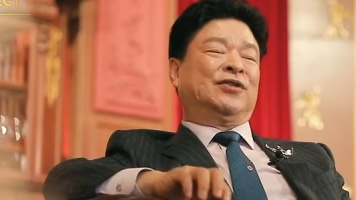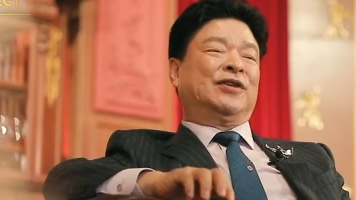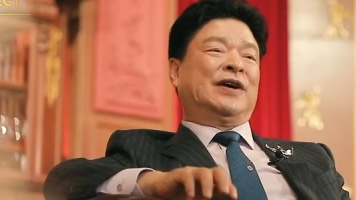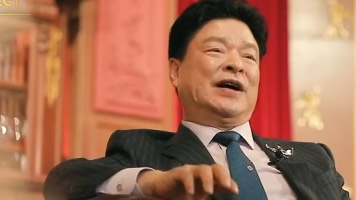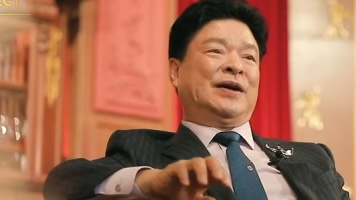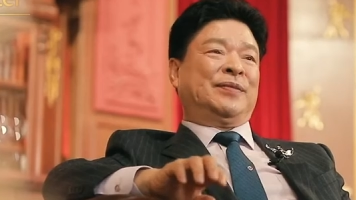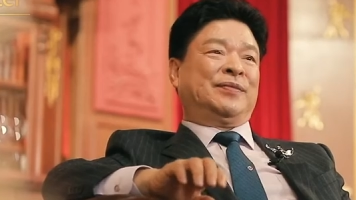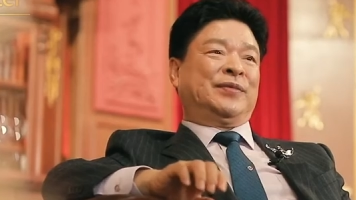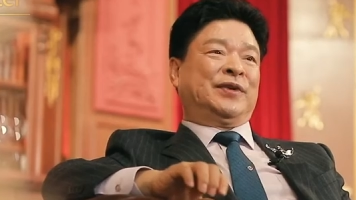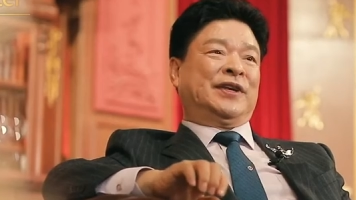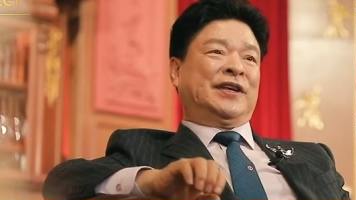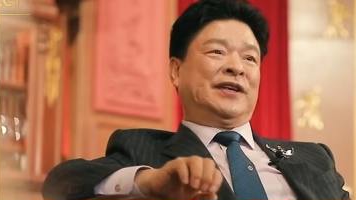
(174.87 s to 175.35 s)

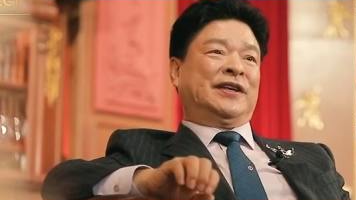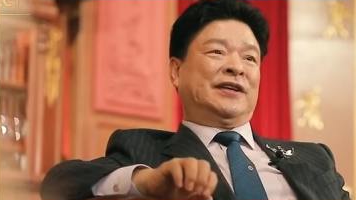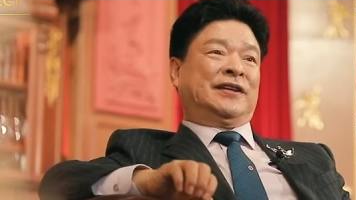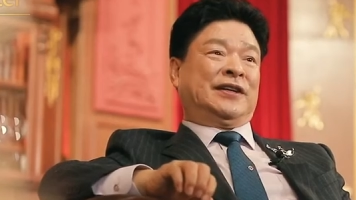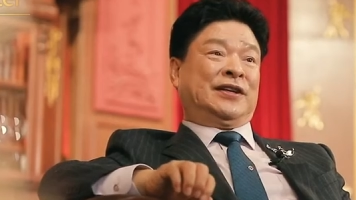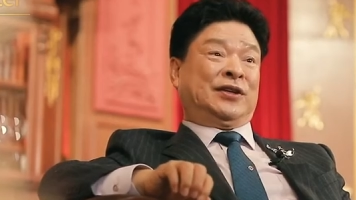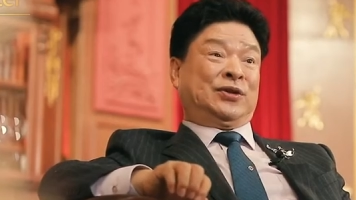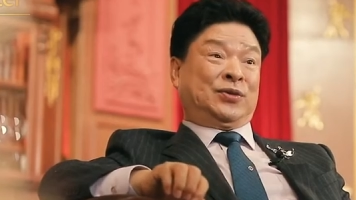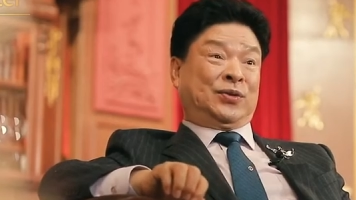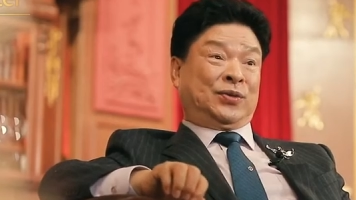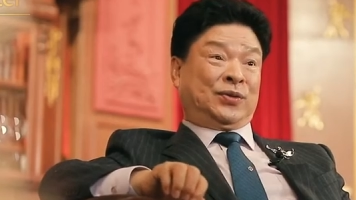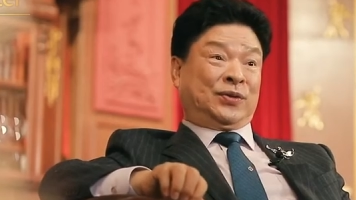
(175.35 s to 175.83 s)
hasn't
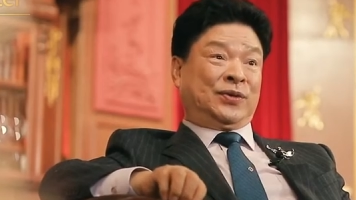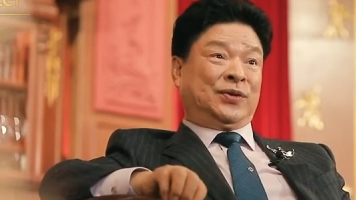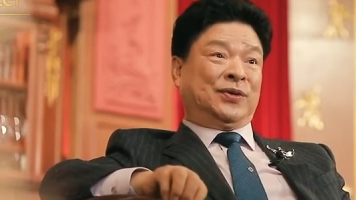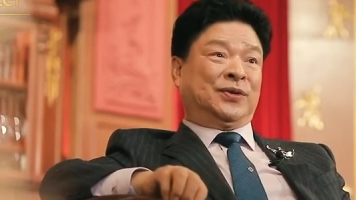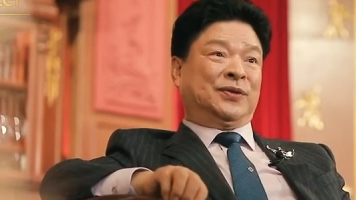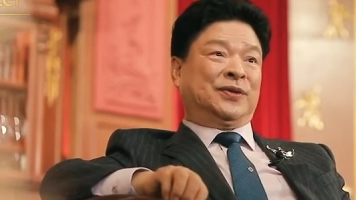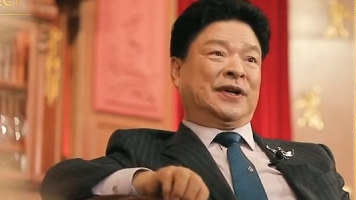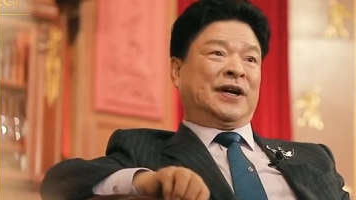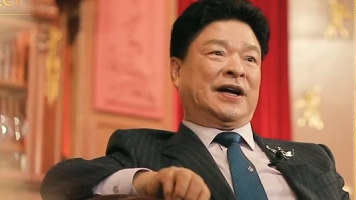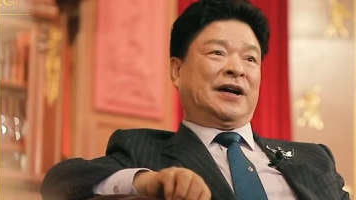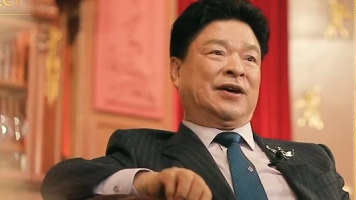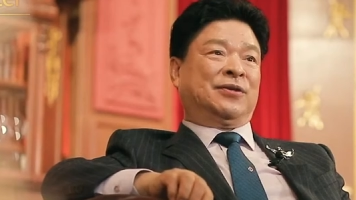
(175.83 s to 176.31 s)
changed.
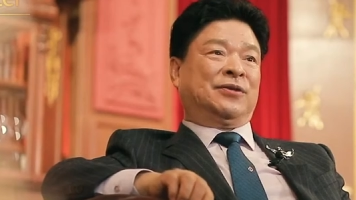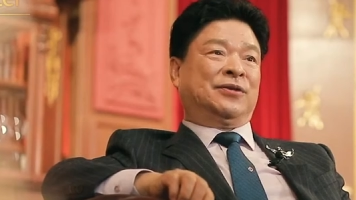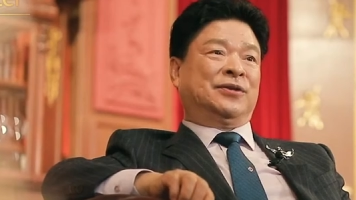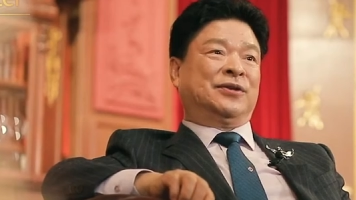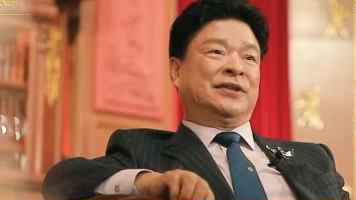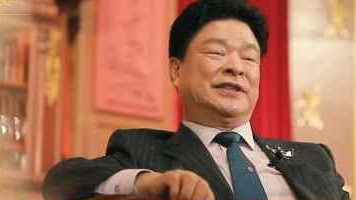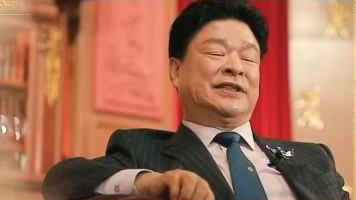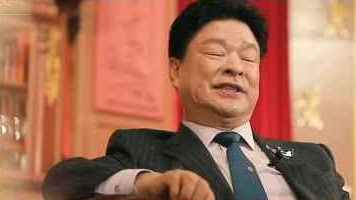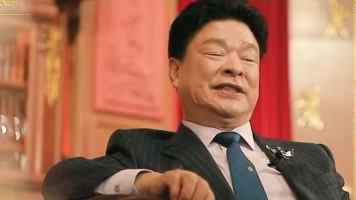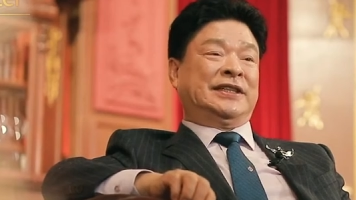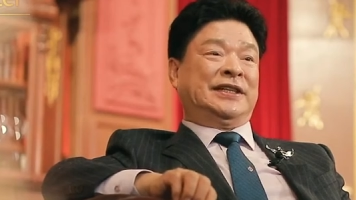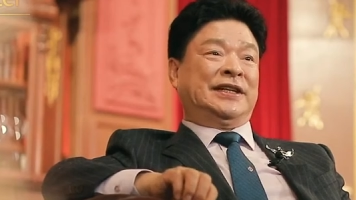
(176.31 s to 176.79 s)
We still
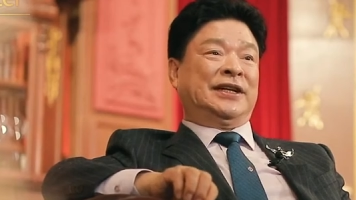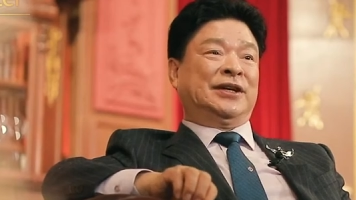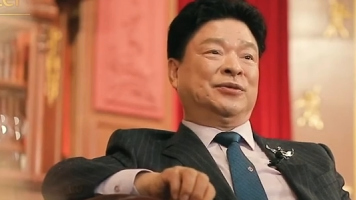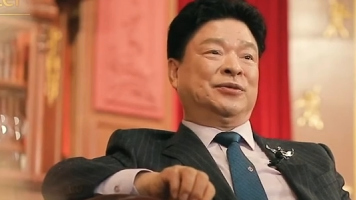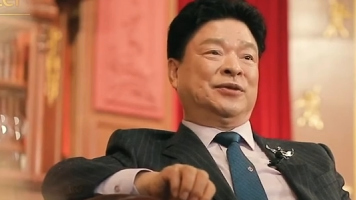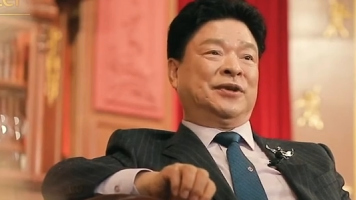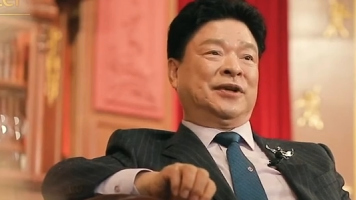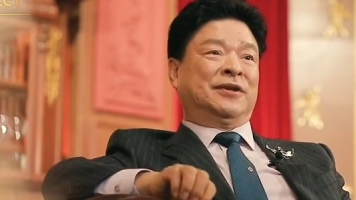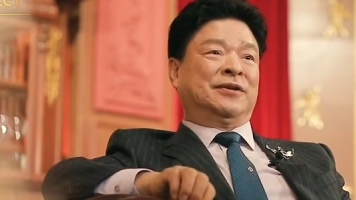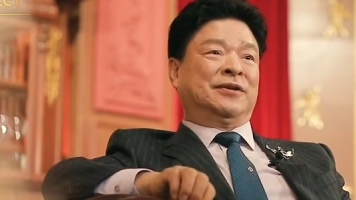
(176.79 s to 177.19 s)
communicate